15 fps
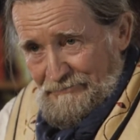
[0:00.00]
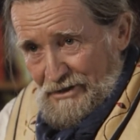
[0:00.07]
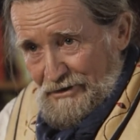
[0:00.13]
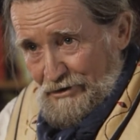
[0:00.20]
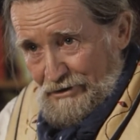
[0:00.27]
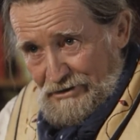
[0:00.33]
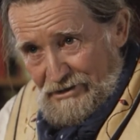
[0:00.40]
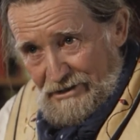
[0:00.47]
And
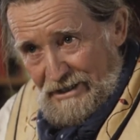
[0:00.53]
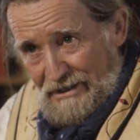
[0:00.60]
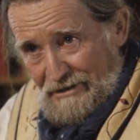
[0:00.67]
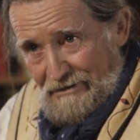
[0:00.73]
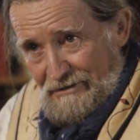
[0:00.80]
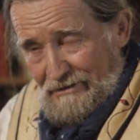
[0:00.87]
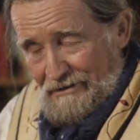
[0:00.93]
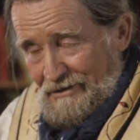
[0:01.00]
you can see it.
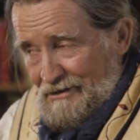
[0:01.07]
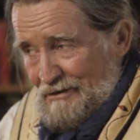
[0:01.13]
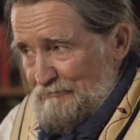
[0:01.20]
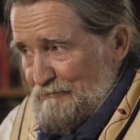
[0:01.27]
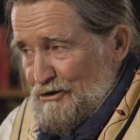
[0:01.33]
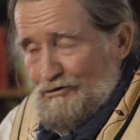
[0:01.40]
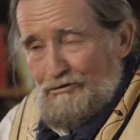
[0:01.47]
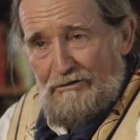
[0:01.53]

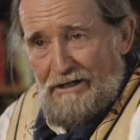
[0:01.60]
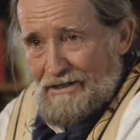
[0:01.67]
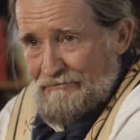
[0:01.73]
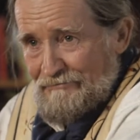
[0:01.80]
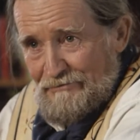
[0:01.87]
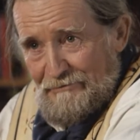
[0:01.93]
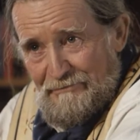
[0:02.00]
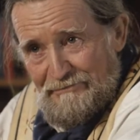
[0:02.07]
But you don't
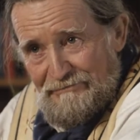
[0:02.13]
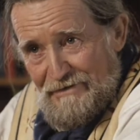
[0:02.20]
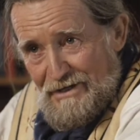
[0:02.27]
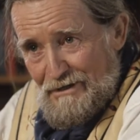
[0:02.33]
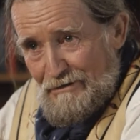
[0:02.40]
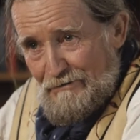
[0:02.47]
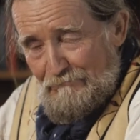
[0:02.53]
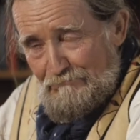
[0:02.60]
have
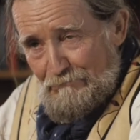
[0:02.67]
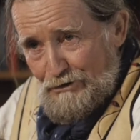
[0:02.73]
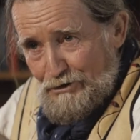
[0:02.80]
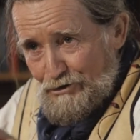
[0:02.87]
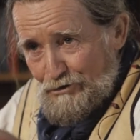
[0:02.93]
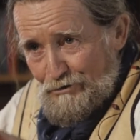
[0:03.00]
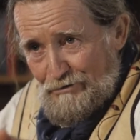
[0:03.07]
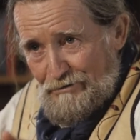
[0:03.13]

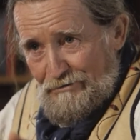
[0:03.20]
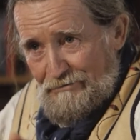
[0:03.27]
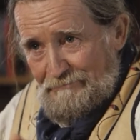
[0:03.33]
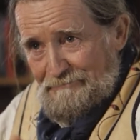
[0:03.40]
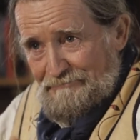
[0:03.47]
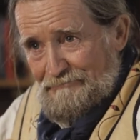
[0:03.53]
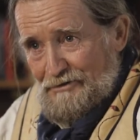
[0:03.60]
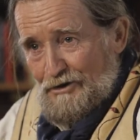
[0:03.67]
mature
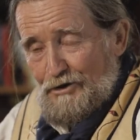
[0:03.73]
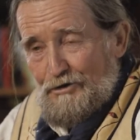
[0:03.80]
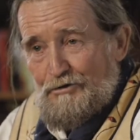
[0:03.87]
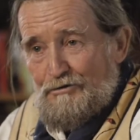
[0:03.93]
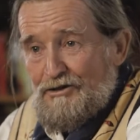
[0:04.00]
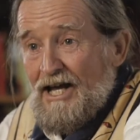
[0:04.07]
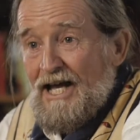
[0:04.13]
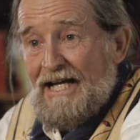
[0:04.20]

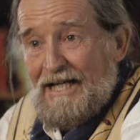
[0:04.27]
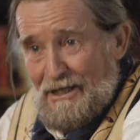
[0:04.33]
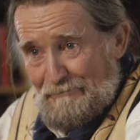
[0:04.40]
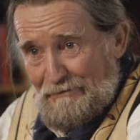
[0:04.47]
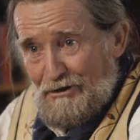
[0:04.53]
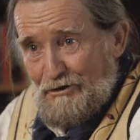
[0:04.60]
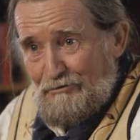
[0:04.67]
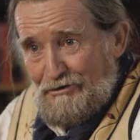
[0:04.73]
ewes
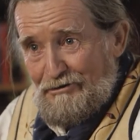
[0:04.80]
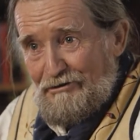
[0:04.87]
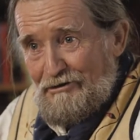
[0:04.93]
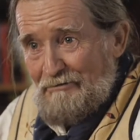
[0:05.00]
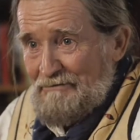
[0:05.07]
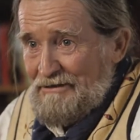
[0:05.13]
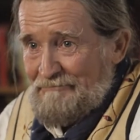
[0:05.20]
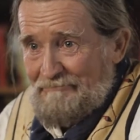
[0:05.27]
coming over to
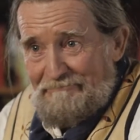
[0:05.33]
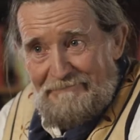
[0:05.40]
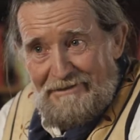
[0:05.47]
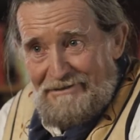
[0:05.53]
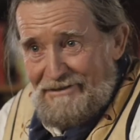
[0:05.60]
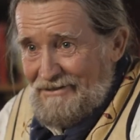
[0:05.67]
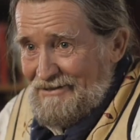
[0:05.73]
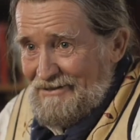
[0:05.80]
them and,
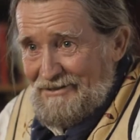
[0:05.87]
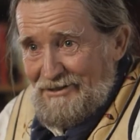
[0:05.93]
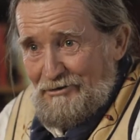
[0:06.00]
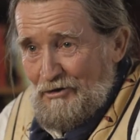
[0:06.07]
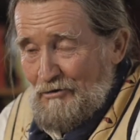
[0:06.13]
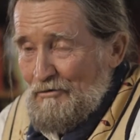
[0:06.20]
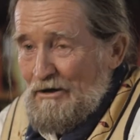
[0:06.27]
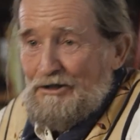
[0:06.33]
you
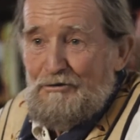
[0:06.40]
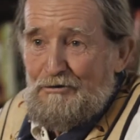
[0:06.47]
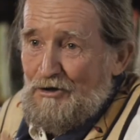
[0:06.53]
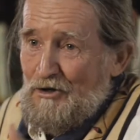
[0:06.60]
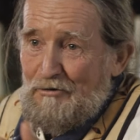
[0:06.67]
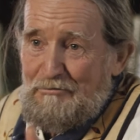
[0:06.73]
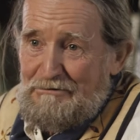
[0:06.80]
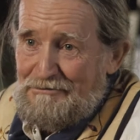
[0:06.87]
know, what you would
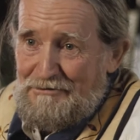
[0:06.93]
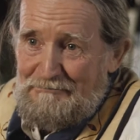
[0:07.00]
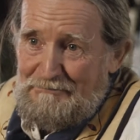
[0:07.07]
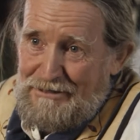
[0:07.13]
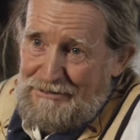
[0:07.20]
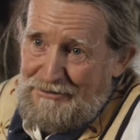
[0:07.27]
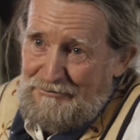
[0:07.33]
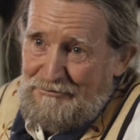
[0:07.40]
hope is some
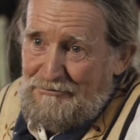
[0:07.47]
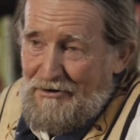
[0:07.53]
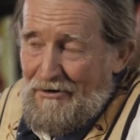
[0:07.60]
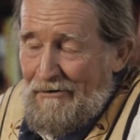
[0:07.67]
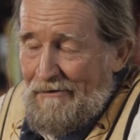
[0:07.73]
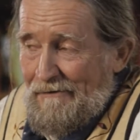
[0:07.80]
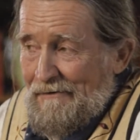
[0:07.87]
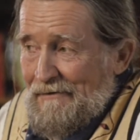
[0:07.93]
kind of
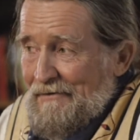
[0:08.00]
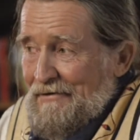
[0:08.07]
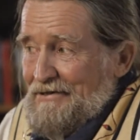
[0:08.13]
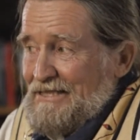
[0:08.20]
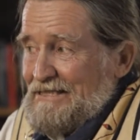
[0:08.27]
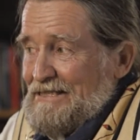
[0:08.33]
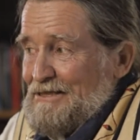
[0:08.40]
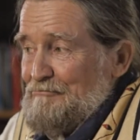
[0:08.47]

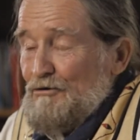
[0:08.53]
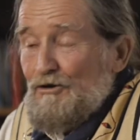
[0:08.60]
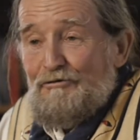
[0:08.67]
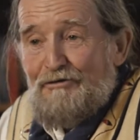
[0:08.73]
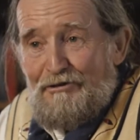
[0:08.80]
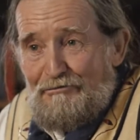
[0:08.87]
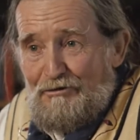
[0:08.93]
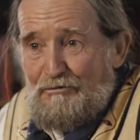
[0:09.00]

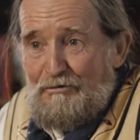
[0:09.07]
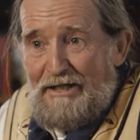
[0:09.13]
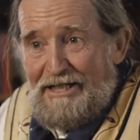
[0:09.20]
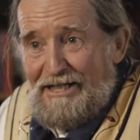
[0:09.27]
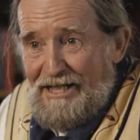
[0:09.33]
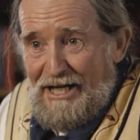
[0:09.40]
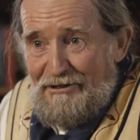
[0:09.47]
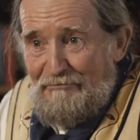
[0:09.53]
movie of the
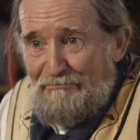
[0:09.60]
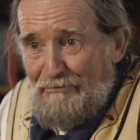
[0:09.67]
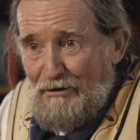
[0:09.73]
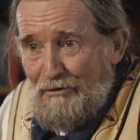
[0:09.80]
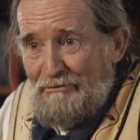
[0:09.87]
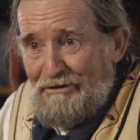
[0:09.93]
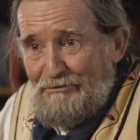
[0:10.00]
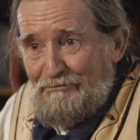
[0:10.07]
week kind of
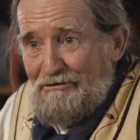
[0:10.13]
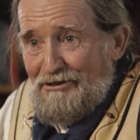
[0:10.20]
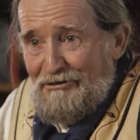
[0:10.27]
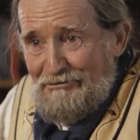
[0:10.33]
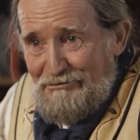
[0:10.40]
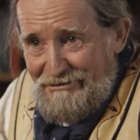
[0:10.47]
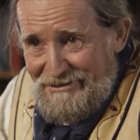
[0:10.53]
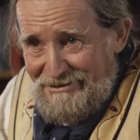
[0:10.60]
moment where you
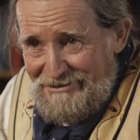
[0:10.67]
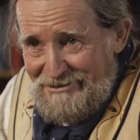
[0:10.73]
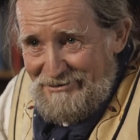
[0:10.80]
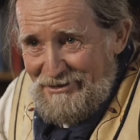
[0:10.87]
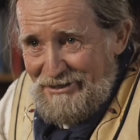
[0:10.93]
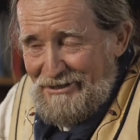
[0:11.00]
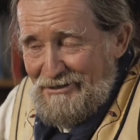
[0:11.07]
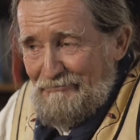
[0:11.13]
see this
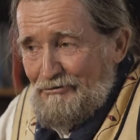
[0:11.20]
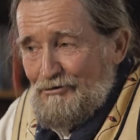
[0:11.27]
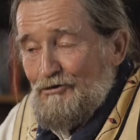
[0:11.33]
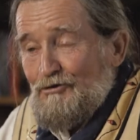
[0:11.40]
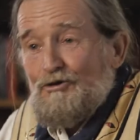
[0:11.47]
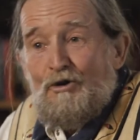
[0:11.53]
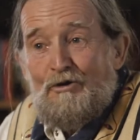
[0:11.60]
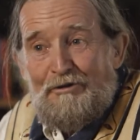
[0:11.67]
kind of
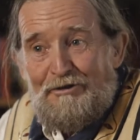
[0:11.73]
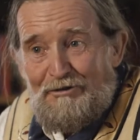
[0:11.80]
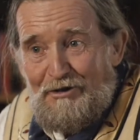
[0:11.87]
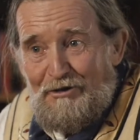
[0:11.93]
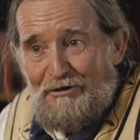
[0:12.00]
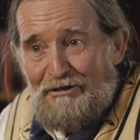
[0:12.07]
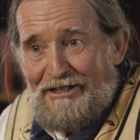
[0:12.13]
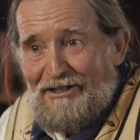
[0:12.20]
tutorial
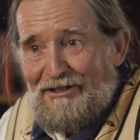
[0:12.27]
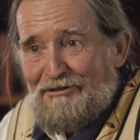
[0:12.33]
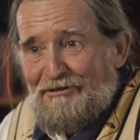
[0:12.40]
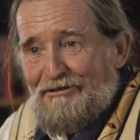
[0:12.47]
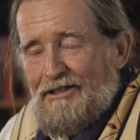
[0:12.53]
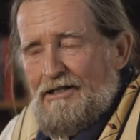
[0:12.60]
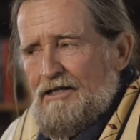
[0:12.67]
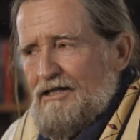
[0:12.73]
going on
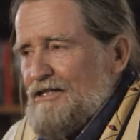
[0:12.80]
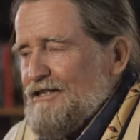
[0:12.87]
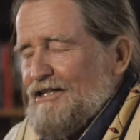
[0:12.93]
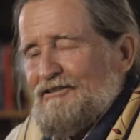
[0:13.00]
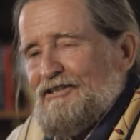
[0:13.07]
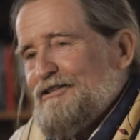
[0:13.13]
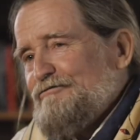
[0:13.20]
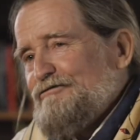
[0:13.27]
or
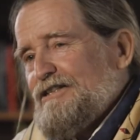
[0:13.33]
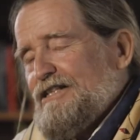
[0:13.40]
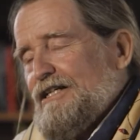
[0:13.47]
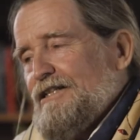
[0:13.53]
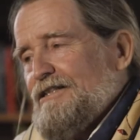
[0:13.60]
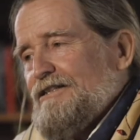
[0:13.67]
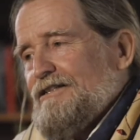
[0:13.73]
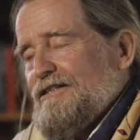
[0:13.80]
nothing of the
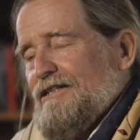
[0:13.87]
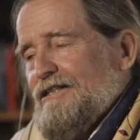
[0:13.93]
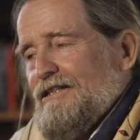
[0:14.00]
kind.